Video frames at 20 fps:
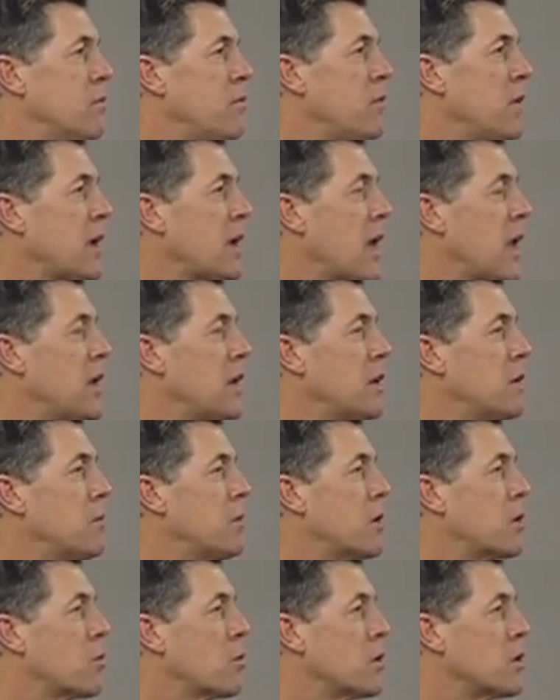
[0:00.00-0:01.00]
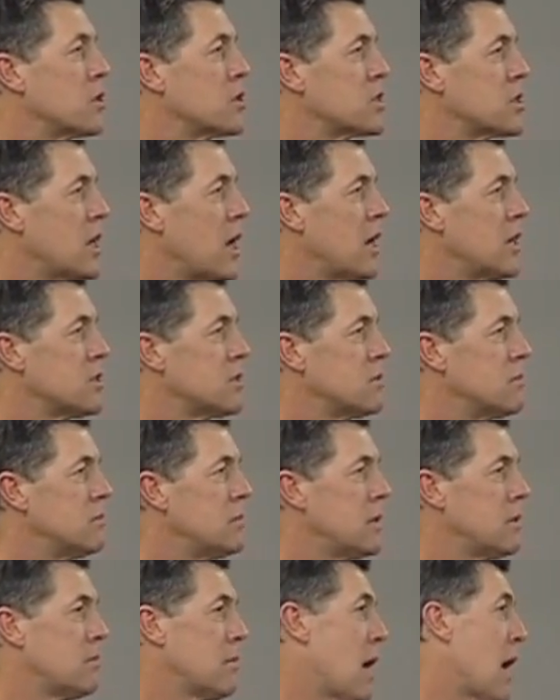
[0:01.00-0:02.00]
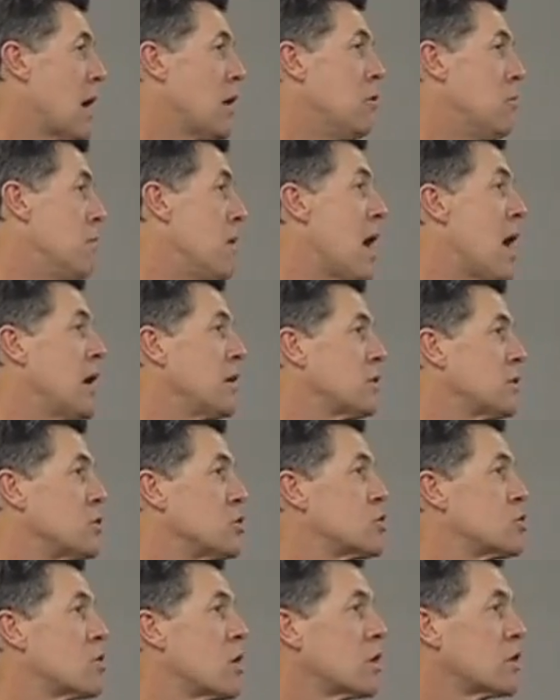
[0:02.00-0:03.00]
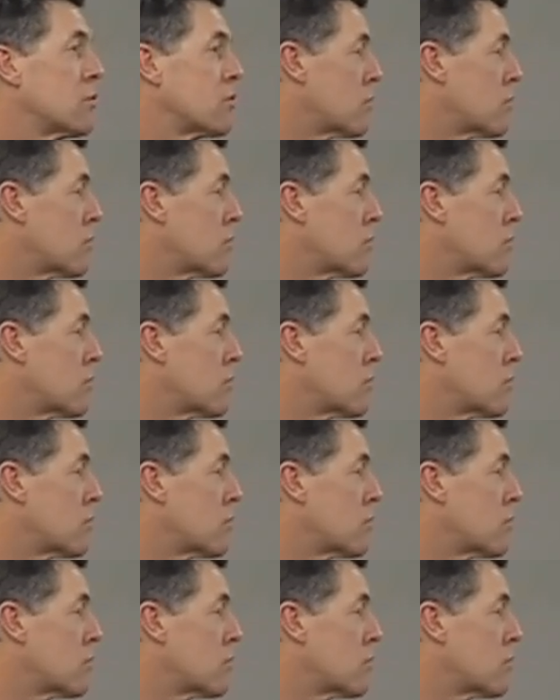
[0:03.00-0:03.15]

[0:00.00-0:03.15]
think I need to be criticized. And I don't mind constructive